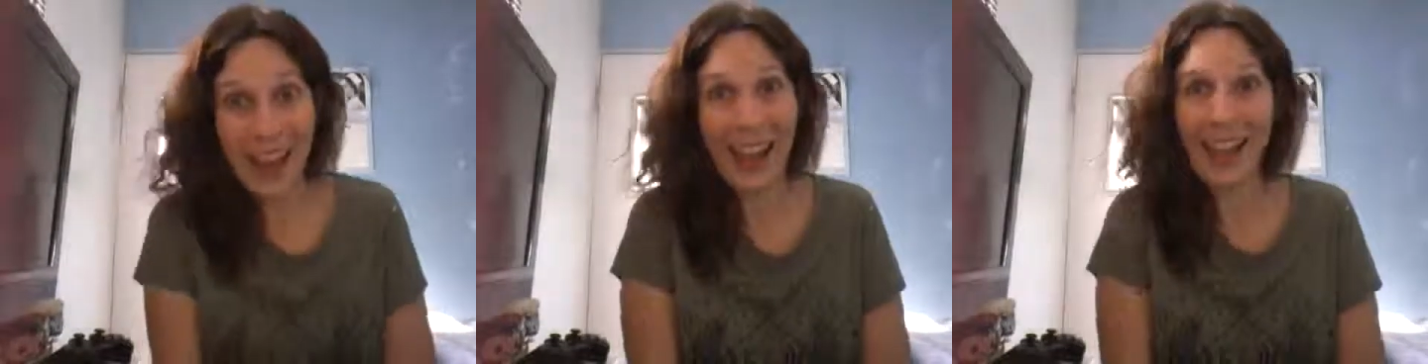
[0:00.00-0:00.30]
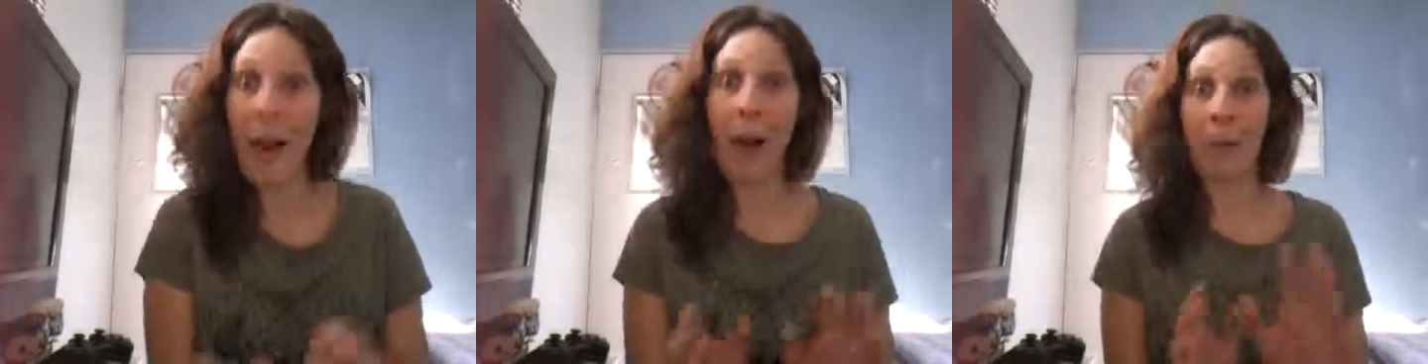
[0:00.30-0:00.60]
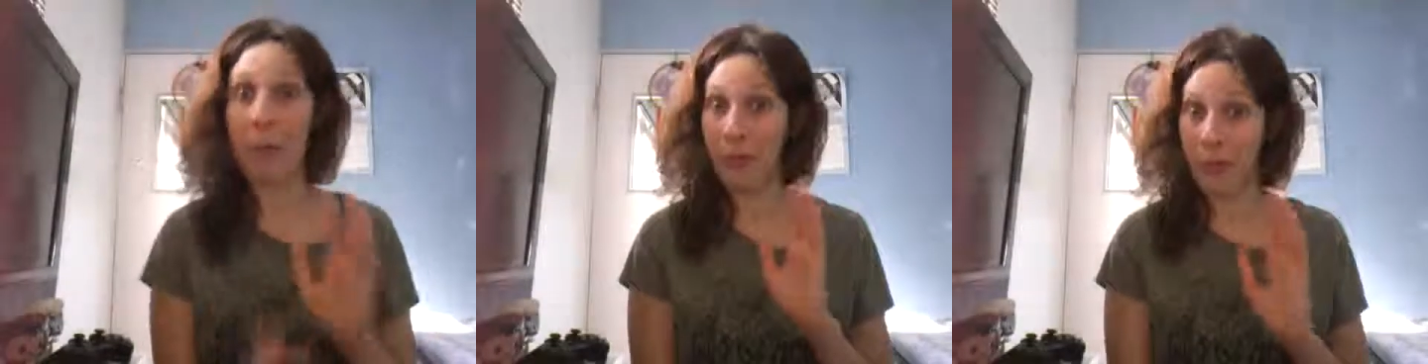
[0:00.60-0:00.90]
I
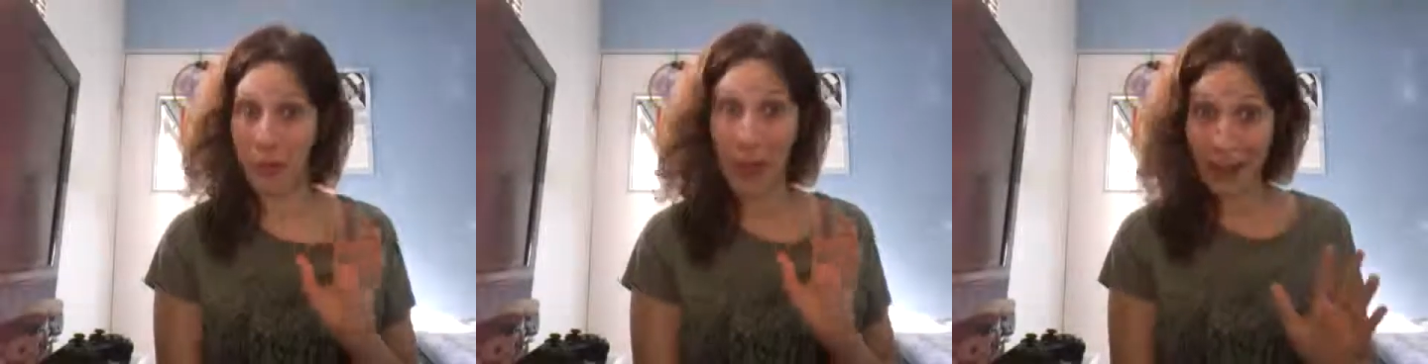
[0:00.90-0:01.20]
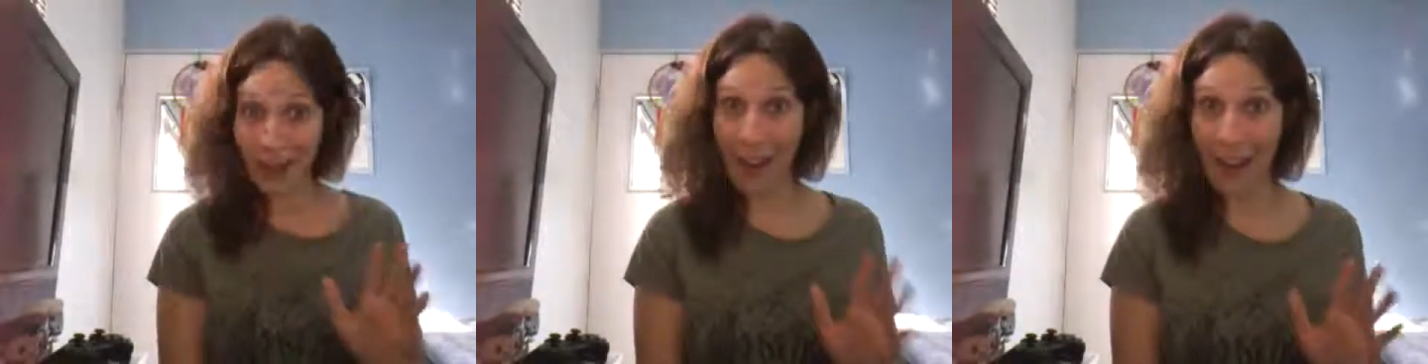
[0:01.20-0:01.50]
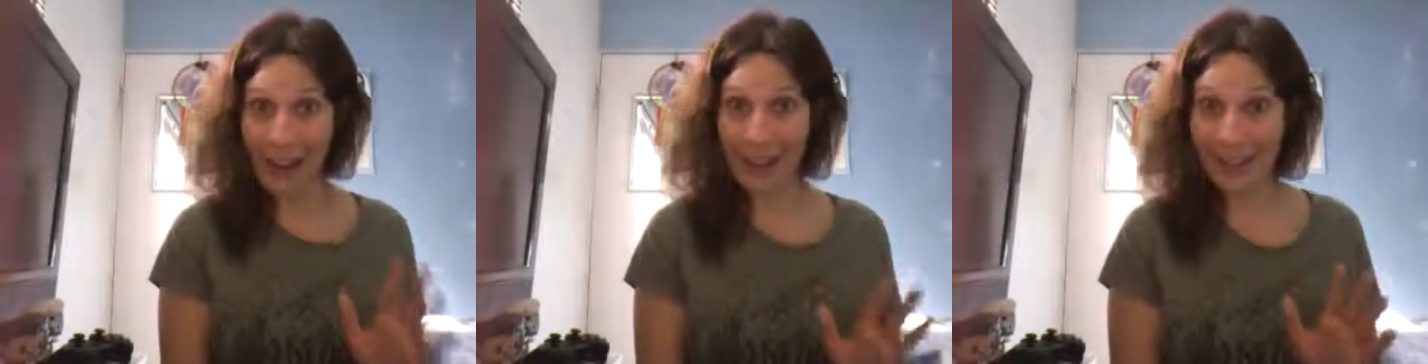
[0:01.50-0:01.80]
will not
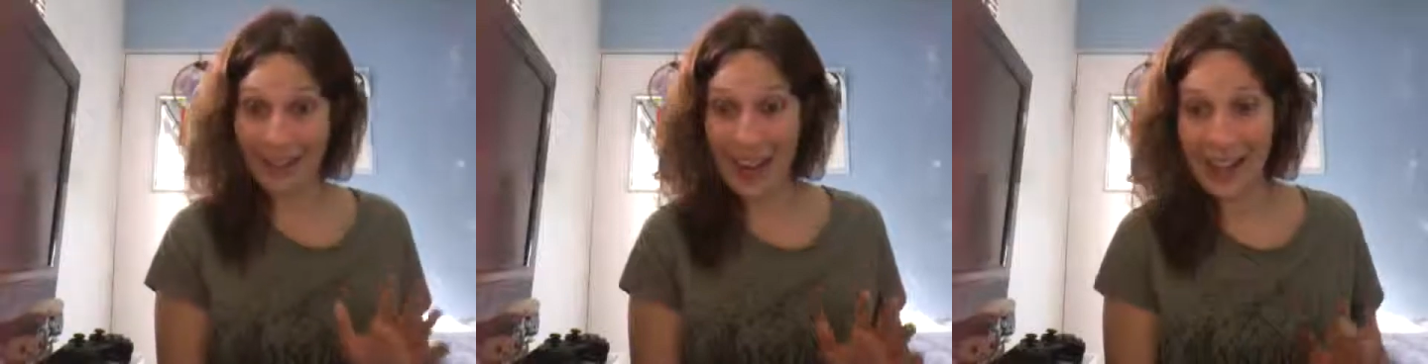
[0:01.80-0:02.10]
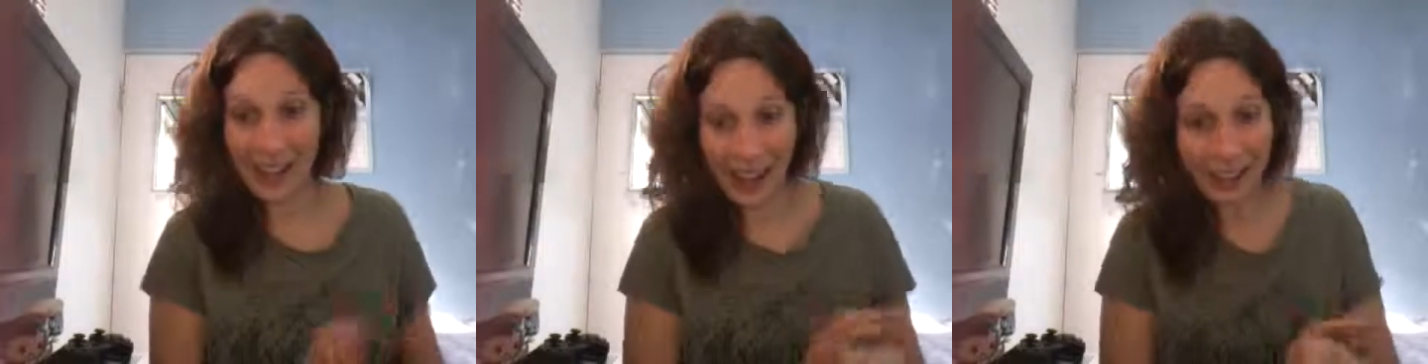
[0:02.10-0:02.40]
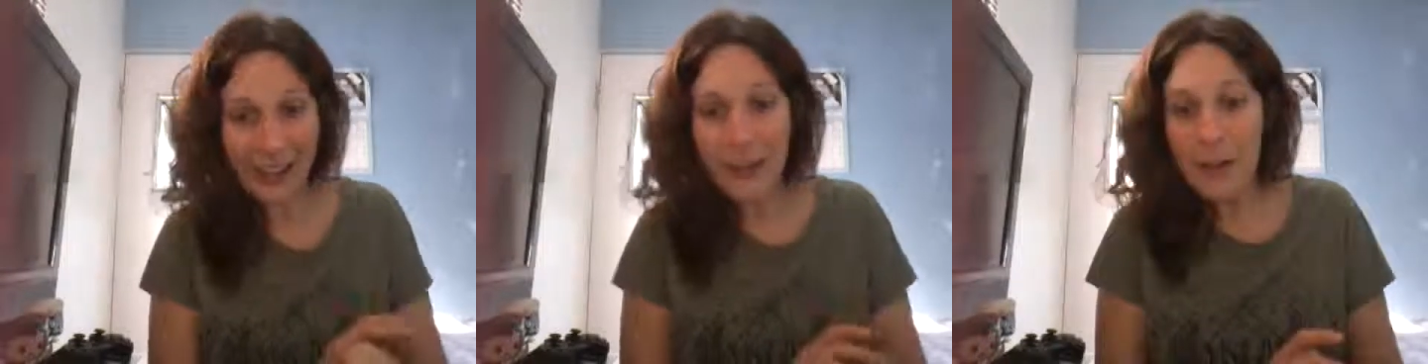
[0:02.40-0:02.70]
lie in saying that.